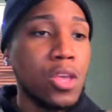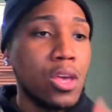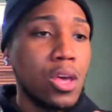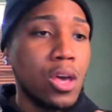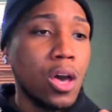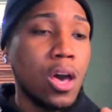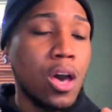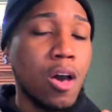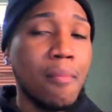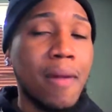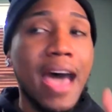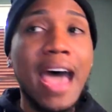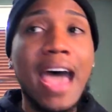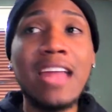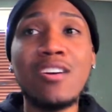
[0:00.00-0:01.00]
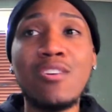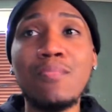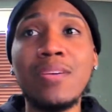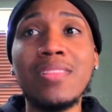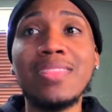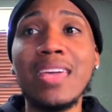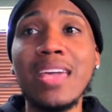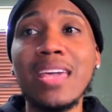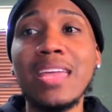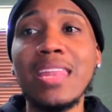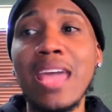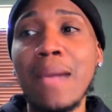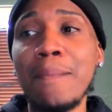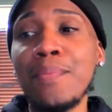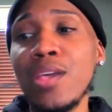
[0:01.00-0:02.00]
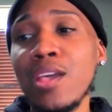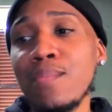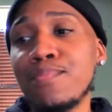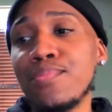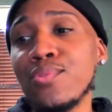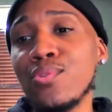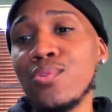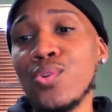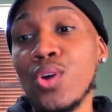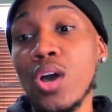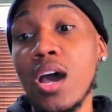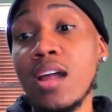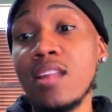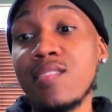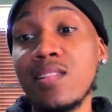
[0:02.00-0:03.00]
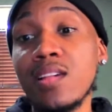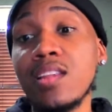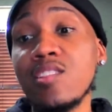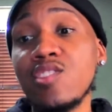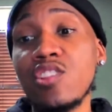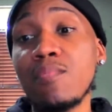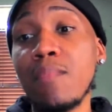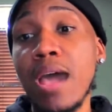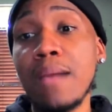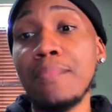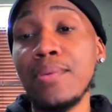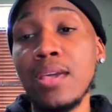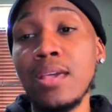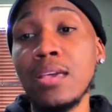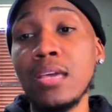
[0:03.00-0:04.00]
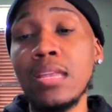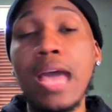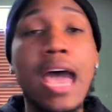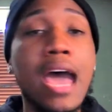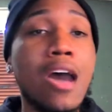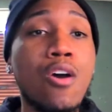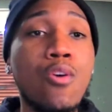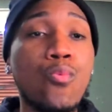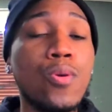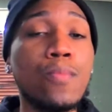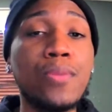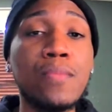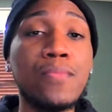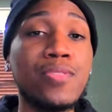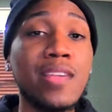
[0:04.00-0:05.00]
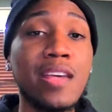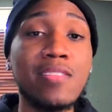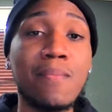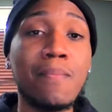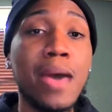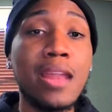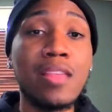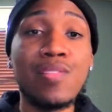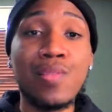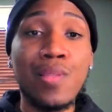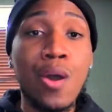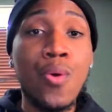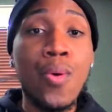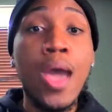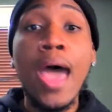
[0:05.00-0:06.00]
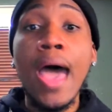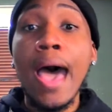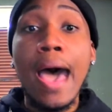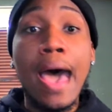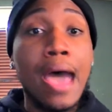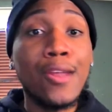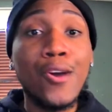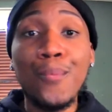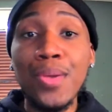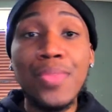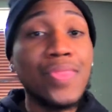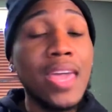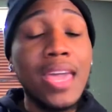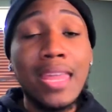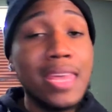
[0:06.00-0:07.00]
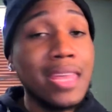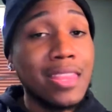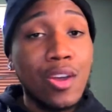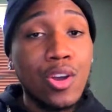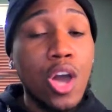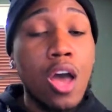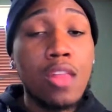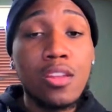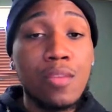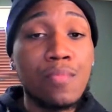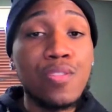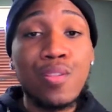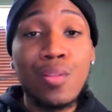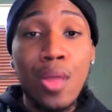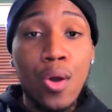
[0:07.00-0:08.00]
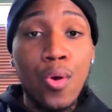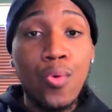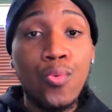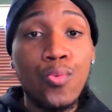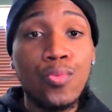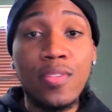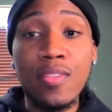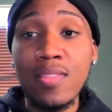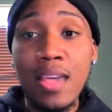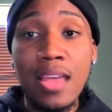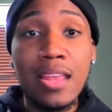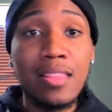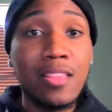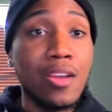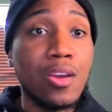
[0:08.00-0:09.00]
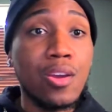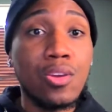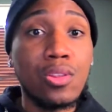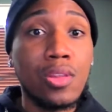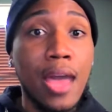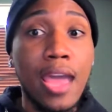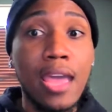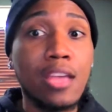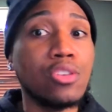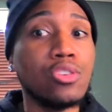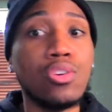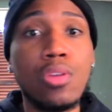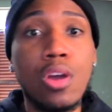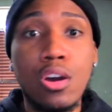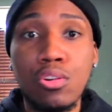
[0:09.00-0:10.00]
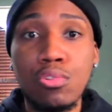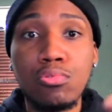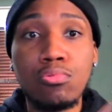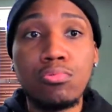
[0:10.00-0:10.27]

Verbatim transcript: Um, I don't be thinking that people, honestly, this is just my opinion. I don't, when people say somebody's slow, I don't be thinking that they're calling them slow to say that they're like, you know,